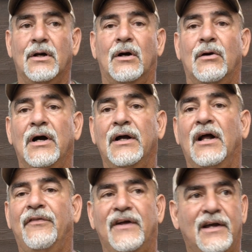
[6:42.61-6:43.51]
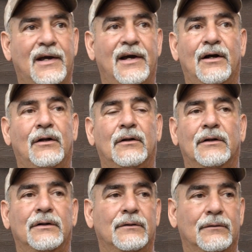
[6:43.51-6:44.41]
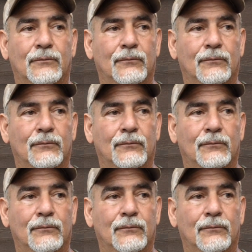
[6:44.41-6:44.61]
All right, I think hell and